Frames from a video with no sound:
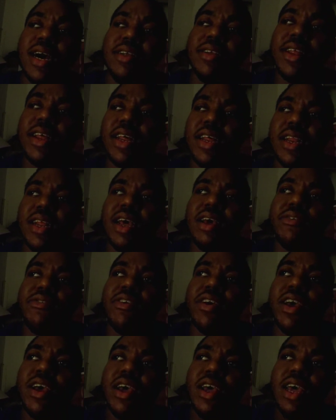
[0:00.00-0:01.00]
does
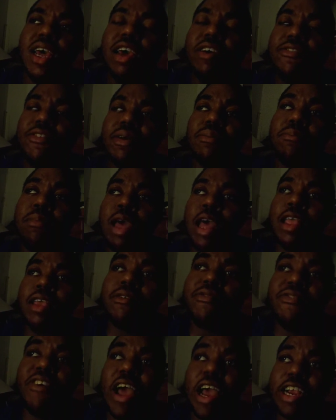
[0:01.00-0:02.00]
it. If a
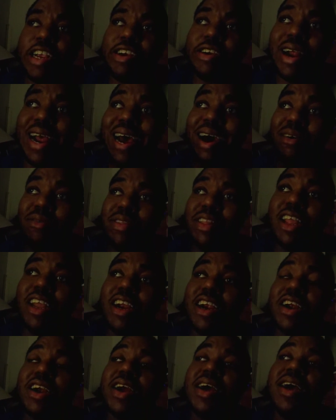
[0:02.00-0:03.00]
manufacturer out
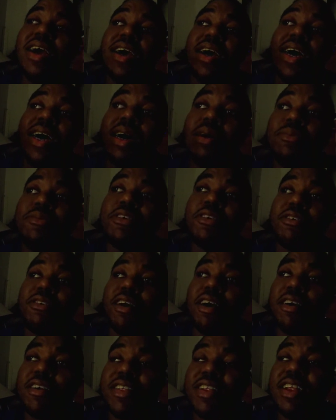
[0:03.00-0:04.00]
there comes
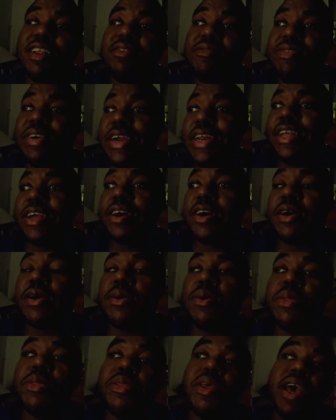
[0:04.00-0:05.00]
across this
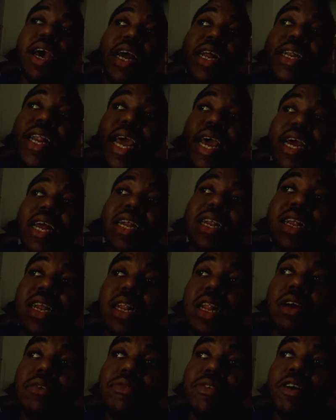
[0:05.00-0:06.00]
video and they can
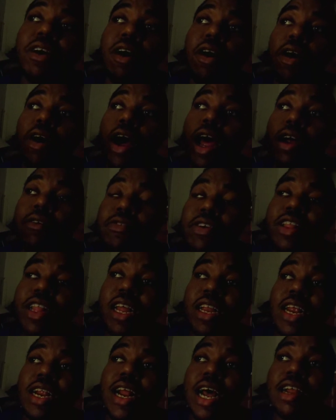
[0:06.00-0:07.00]
deliver
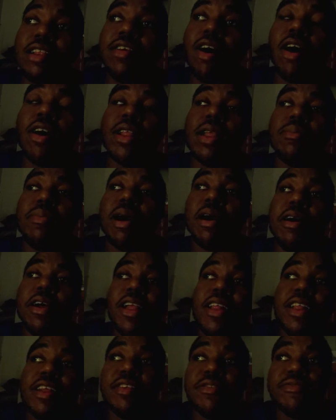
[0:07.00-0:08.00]
everything that I talked
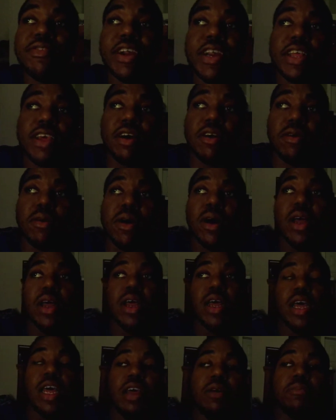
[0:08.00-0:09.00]
about in this video
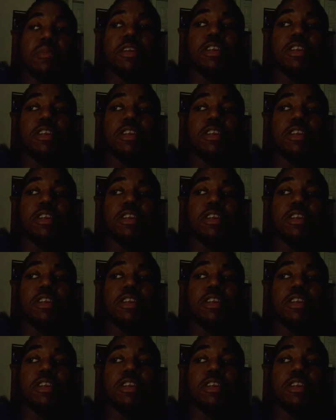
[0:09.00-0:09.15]
in